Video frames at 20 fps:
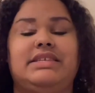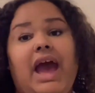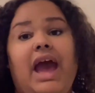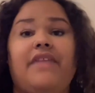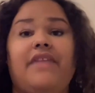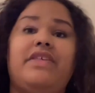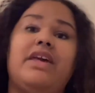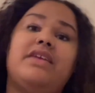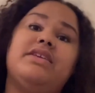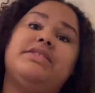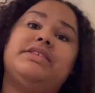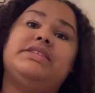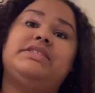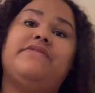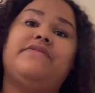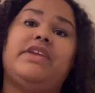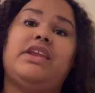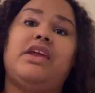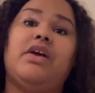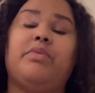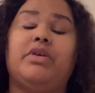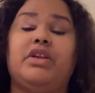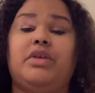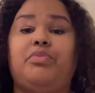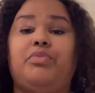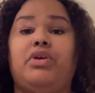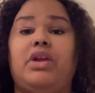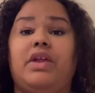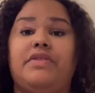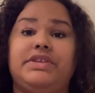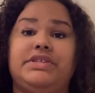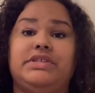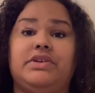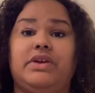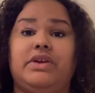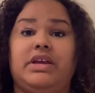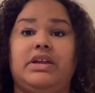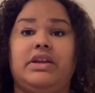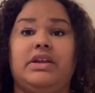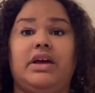At the end of this video, I'm going to put on the
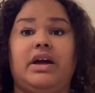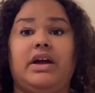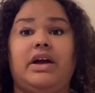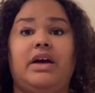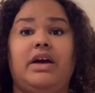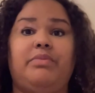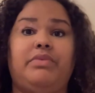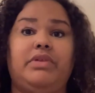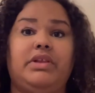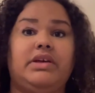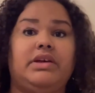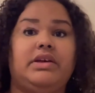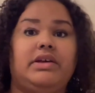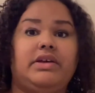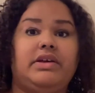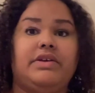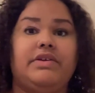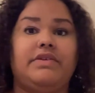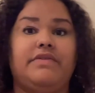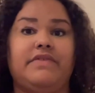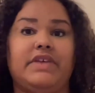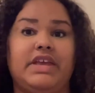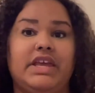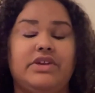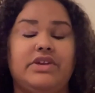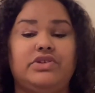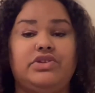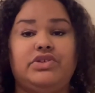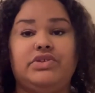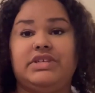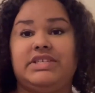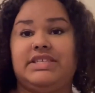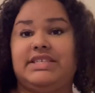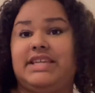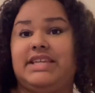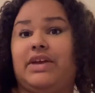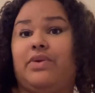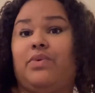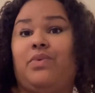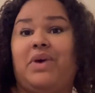screen a couple of
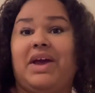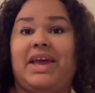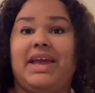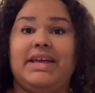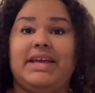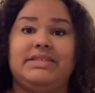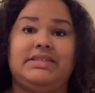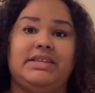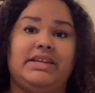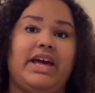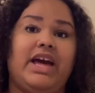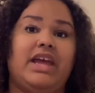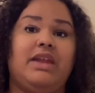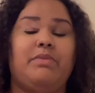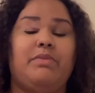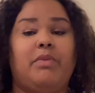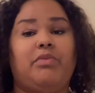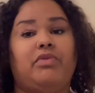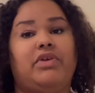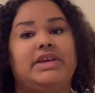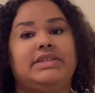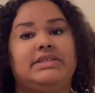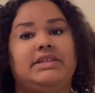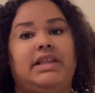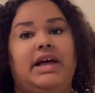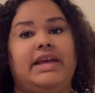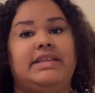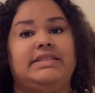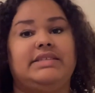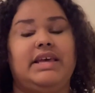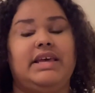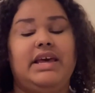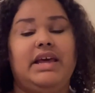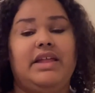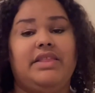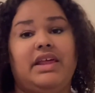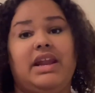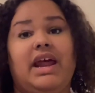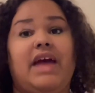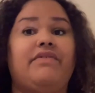interesting ways on how to memorize lines
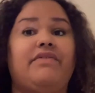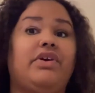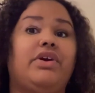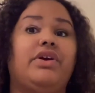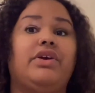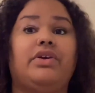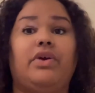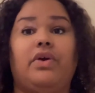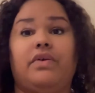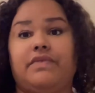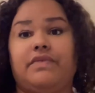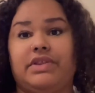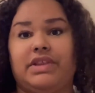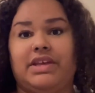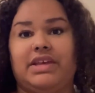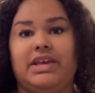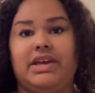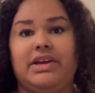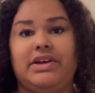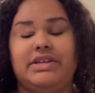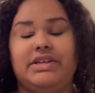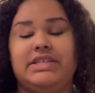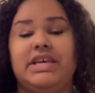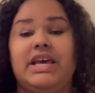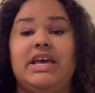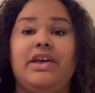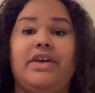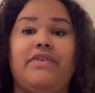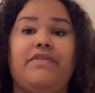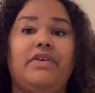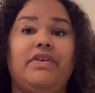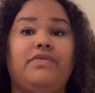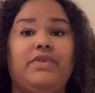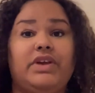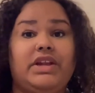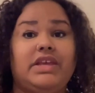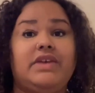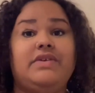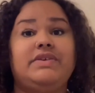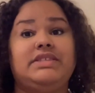that I've heard over the years. Feel free
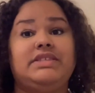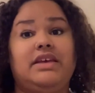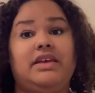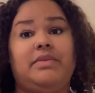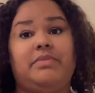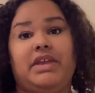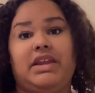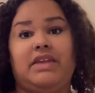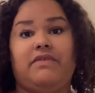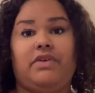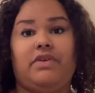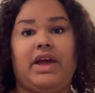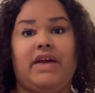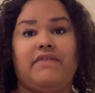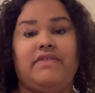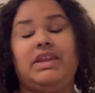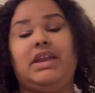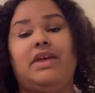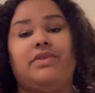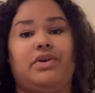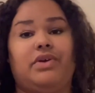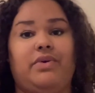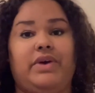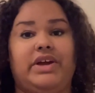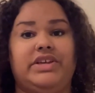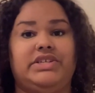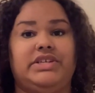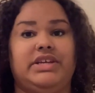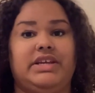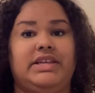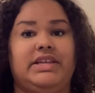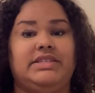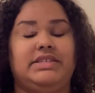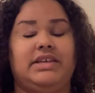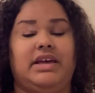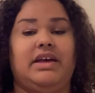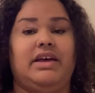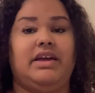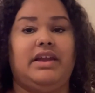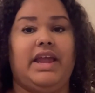to use them. And if you have any other questions
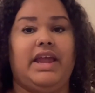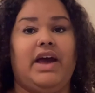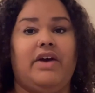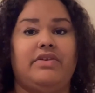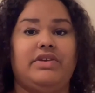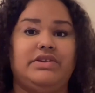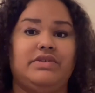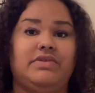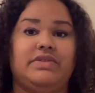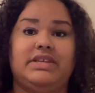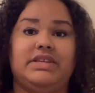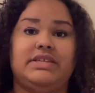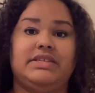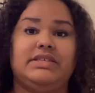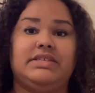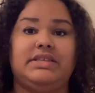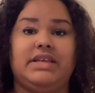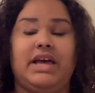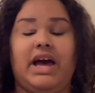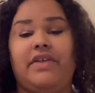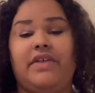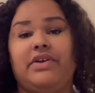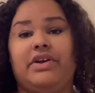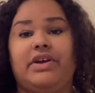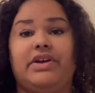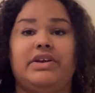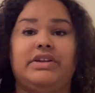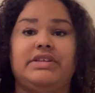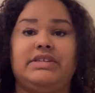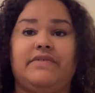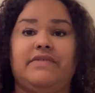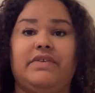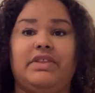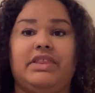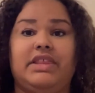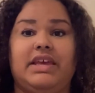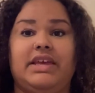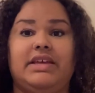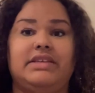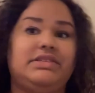on how to do these other different
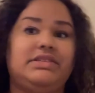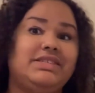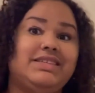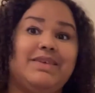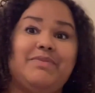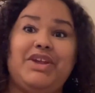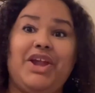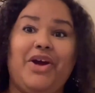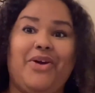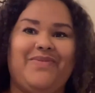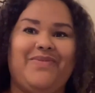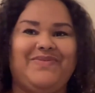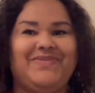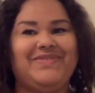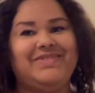things, just let me know.